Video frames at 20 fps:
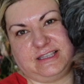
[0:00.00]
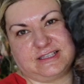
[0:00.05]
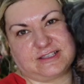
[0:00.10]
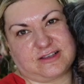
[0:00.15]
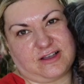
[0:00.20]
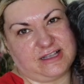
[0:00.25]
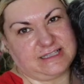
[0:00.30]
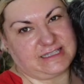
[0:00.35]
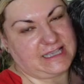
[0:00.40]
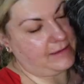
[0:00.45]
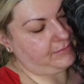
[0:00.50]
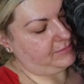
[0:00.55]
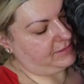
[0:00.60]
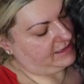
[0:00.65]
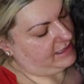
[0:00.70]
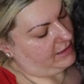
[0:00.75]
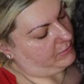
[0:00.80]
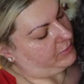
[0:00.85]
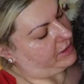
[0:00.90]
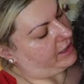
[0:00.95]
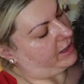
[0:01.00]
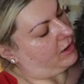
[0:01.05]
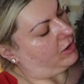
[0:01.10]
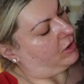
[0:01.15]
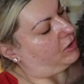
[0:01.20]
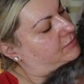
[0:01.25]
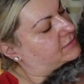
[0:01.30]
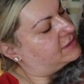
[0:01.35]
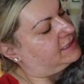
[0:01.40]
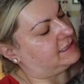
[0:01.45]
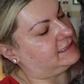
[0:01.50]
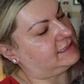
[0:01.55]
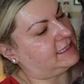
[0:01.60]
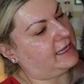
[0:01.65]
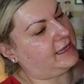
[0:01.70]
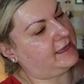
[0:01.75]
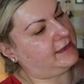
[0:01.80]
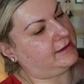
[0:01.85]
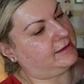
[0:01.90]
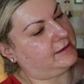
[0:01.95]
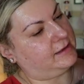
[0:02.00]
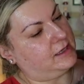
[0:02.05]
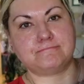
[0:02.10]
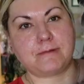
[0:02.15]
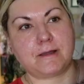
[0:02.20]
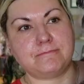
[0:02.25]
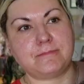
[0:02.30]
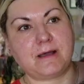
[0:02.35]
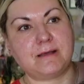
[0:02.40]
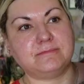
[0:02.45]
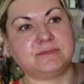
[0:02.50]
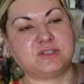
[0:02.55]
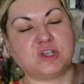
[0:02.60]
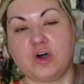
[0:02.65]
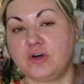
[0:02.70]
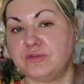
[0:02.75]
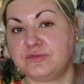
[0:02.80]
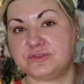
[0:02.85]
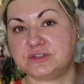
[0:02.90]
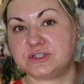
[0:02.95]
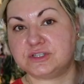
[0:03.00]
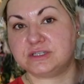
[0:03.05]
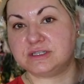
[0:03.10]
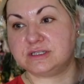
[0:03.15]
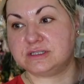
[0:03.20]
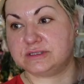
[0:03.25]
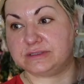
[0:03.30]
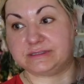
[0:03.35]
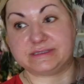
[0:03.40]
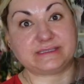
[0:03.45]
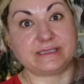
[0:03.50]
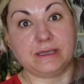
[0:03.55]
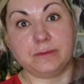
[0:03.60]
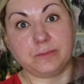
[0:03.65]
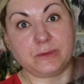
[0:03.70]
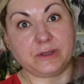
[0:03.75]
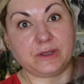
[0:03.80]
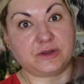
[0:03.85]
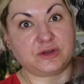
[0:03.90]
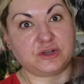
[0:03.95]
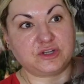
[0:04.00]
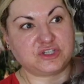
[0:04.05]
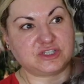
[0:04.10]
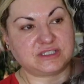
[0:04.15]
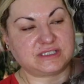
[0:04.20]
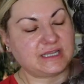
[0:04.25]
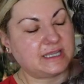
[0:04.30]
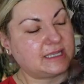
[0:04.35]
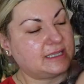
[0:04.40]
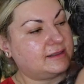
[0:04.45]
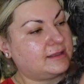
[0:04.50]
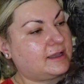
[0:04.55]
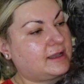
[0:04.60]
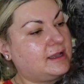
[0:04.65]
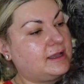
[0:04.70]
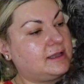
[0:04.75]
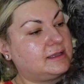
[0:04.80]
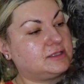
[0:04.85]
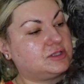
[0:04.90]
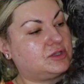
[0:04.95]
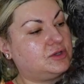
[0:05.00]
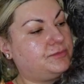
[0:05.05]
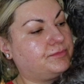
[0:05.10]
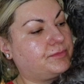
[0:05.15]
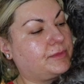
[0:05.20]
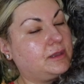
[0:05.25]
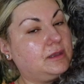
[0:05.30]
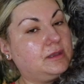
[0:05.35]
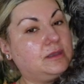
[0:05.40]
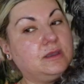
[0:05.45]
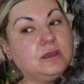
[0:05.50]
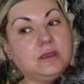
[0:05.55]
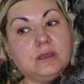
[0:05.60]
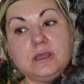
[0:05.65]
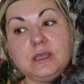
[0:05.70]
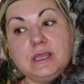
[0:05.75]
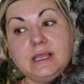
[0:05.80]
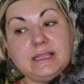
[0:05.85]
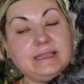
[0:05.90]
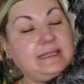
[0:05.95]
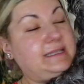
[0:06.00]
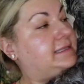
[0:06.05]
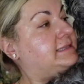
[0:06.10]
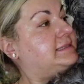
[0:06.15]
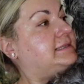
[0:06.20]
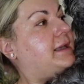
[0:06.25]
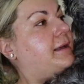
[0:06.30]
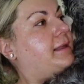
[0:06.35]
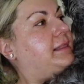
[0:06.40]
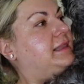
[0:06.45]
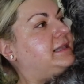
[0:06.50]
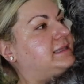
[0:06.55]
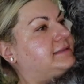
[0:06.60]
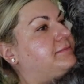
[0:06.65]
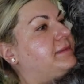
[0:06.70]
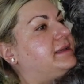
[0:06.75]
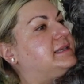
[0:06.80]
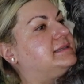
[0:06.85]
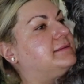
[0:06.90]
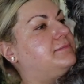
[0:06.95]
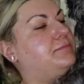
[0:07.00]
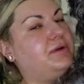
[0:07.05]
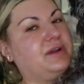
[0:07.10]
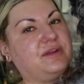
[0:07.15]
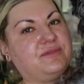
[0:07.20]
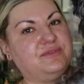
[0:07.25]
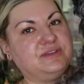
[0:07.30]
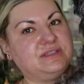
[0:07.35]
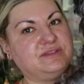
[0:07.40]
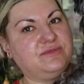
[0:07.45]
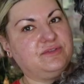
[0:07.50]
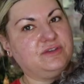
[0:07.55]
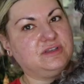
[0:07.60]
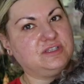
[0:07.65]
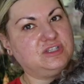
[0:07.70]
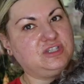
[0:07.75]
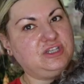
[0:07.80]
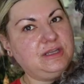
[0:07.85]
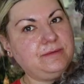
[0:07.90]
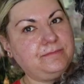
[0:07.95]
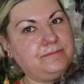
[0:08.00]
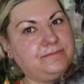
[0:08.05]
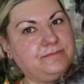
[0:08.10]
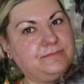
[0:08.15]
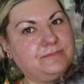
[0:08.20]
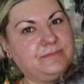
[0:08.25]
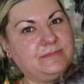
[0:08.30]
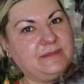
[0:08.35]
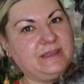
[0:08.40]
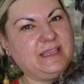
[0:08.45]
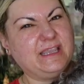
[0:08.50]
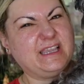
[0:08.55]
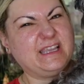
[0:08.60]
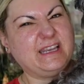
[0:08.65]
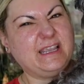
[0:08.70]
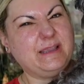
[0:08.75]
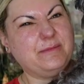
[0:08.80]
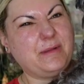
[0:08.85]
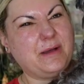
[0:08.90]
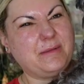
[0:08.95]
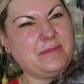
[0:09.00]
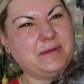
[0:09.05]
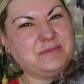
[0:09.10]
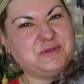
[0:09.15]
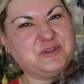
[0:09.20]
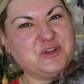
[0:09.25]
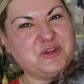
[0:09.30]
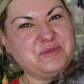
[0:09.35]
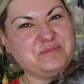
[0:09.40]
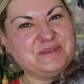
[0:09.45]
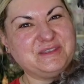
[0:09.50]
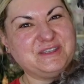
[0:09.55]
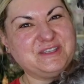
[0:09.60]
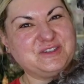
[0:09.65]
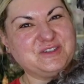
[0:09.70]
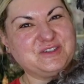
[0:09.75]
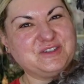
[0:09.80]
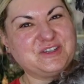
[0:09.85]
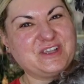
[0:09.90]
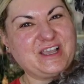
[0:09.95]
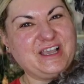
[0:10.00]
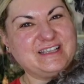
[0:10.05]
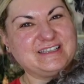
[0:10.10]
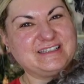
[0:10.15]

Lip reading: this guy's happy that we are home today. My mum's off to somewhere. I know she's taking the car. So let's make some breakfast first, Chip. You can hear my mum. She opened the door to go